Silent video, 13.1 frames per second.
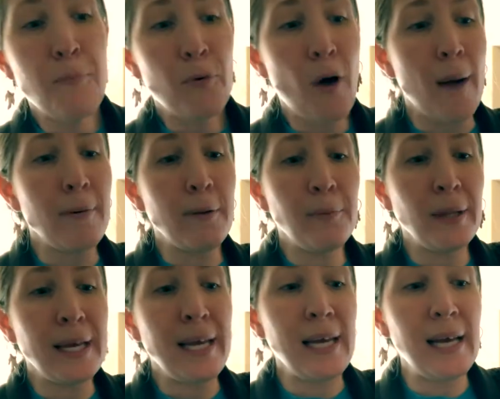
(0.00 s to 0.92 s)

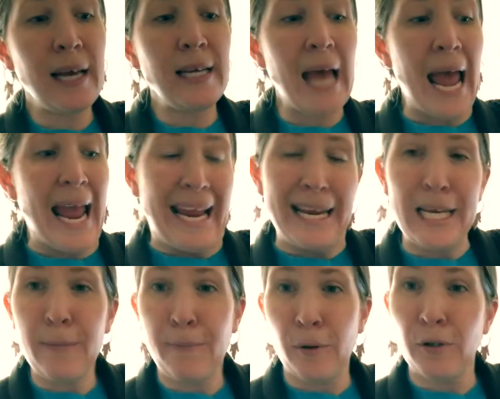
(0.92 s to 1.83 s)
Probably
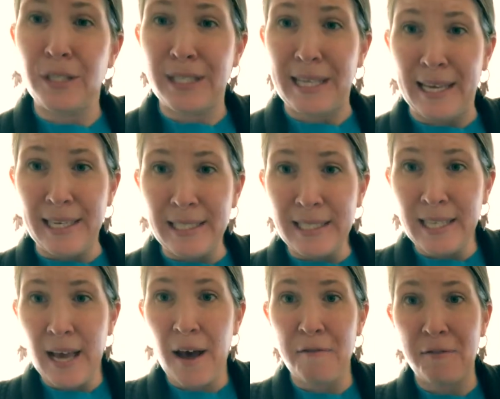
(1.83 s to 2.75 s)

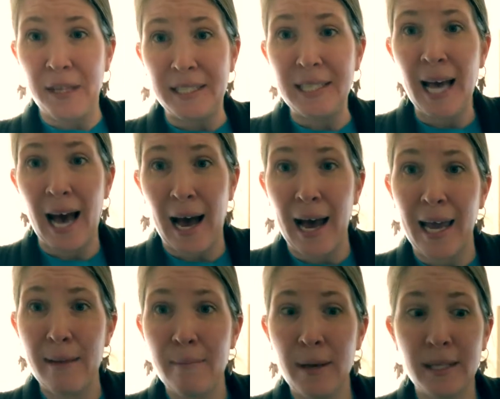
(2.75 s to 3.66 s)
80% of the
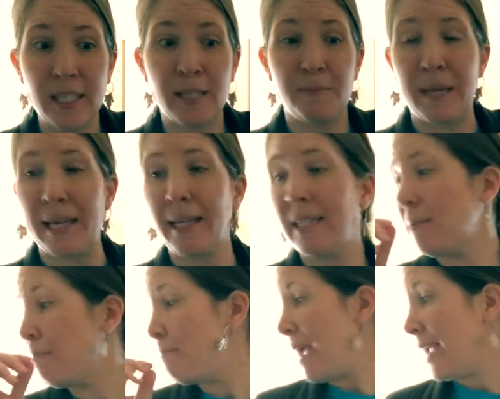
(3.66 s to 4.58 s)
time
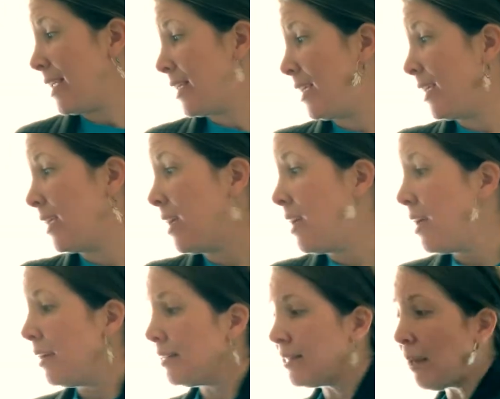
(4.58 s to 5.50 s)
spent making
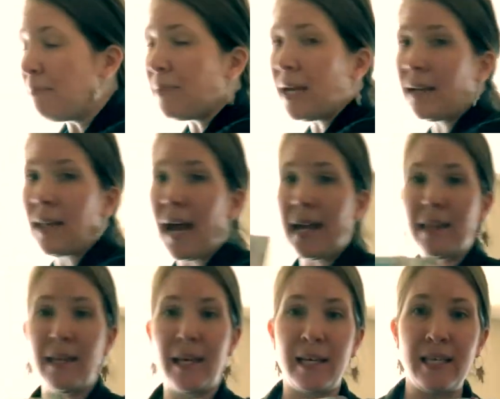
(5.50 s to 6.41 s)
something
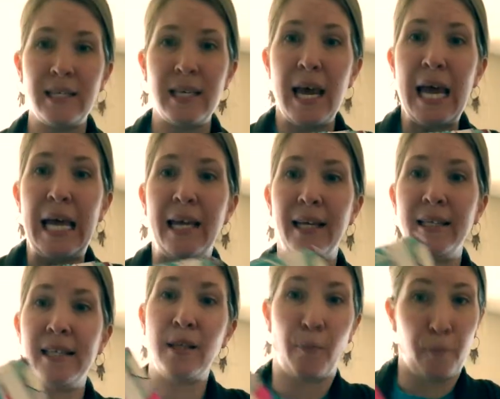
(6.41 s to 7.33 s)
like this
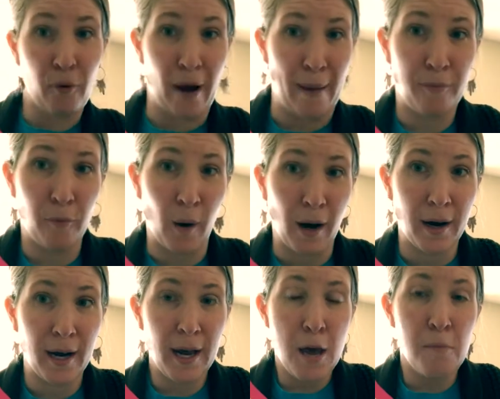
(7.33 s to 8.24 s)
is the prep
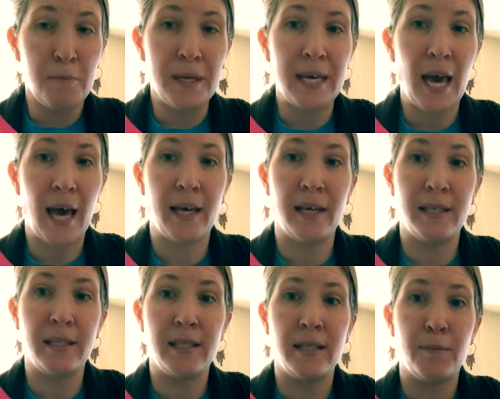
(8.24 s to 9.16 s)
work,
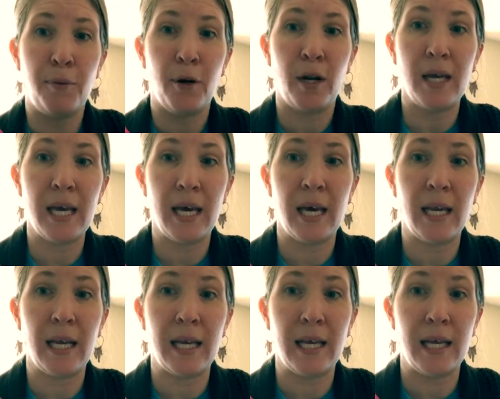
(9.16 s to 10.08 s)
because putting
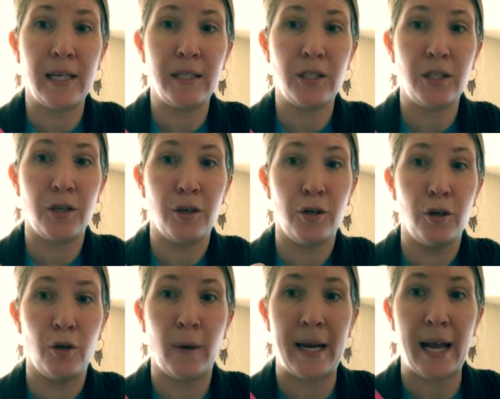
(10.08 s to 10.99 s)
it
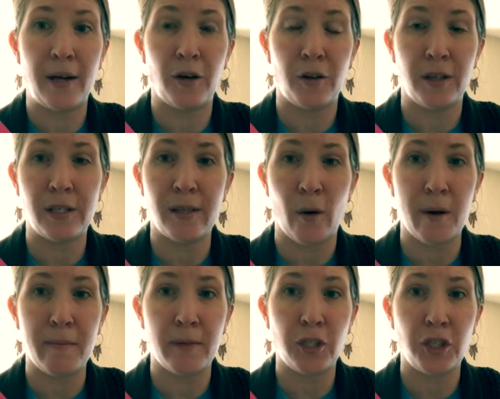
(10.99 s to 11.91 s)
into and under the
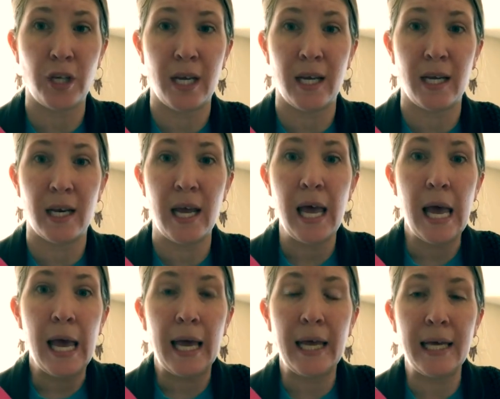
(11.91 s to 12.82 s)
sewing machine
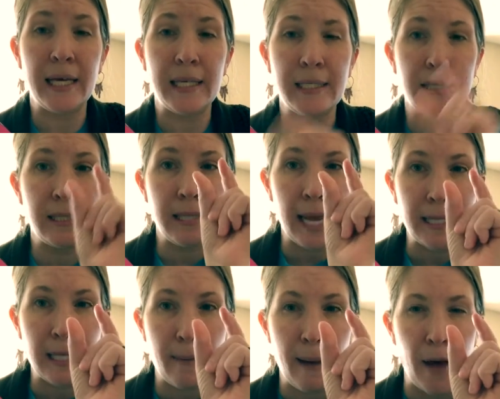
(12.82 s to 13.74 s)

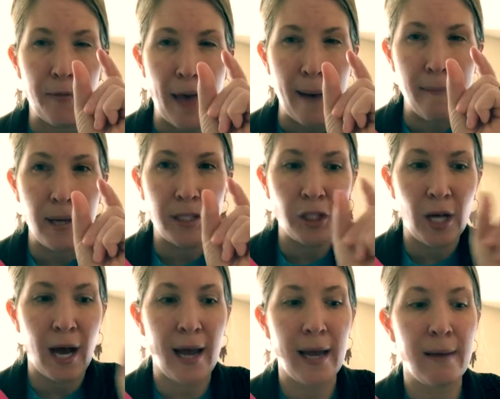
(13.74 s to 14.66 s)
takes about that much
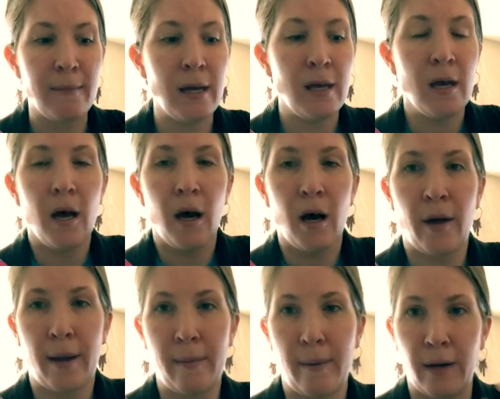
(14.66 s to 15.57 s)
time.
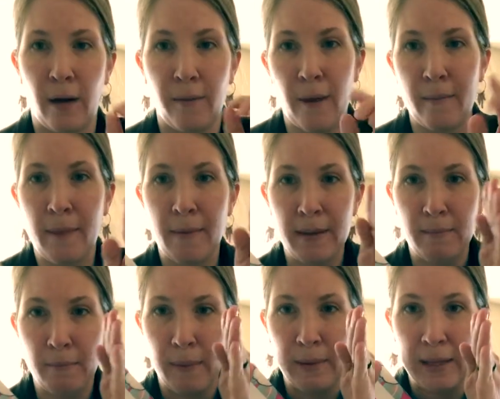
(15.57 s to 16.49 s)
Okay, maybe not that,
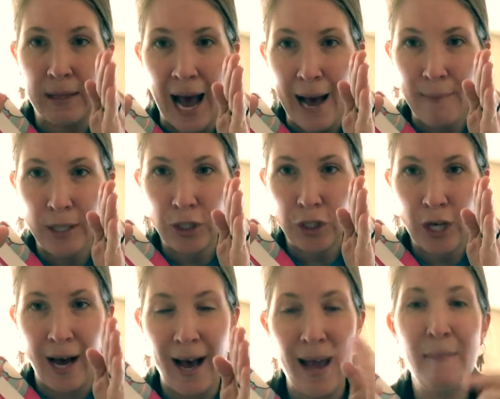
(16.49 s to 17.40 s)
maybe that much
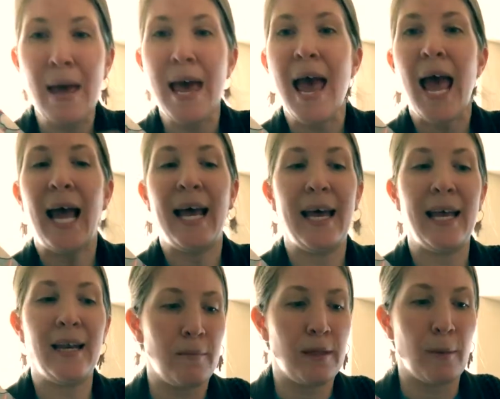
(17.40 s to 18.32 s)
time.
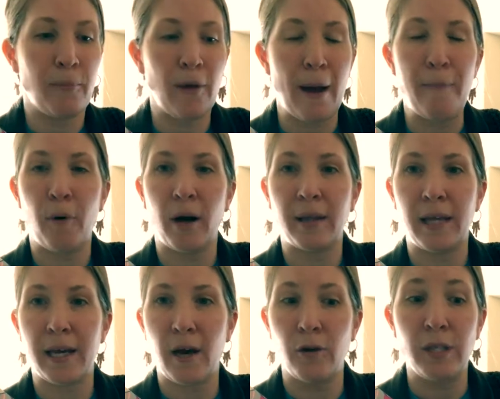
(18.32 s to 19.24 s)
And the prep work
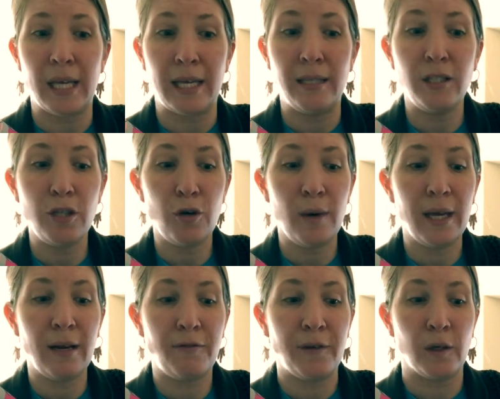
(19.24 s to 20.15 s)
that goes into
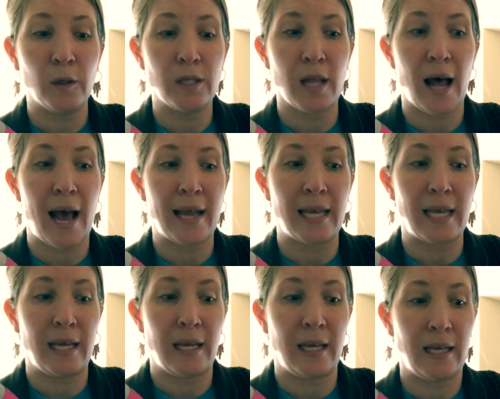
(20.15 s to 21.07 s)
it feels
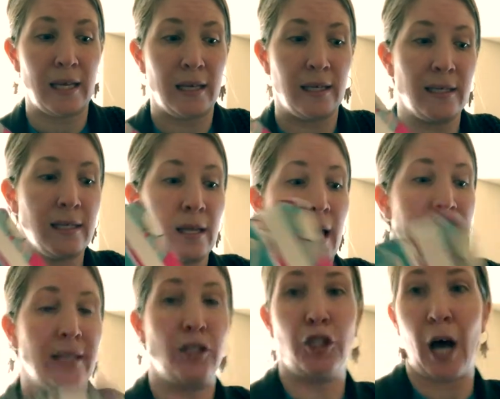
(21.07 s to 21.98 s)
like it is
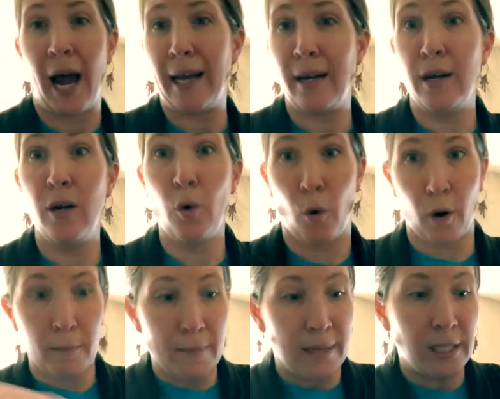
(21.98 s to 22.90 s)
a
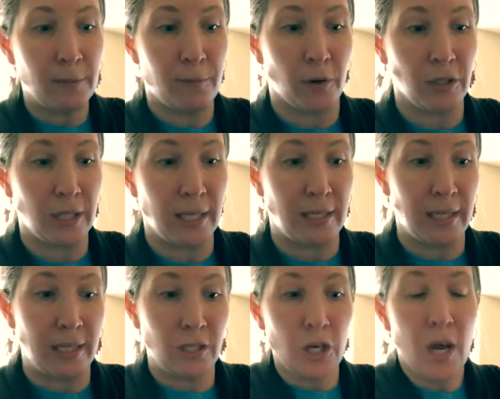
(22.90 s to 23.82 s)
ginormous
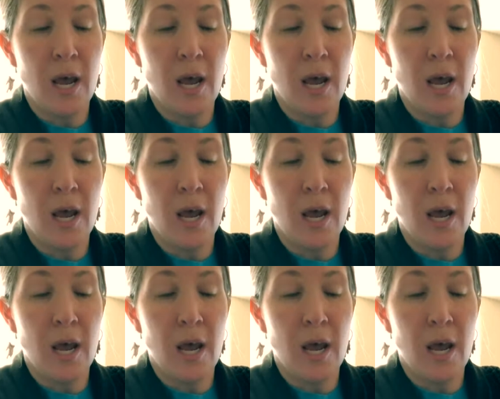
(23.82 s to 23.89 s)
percentage.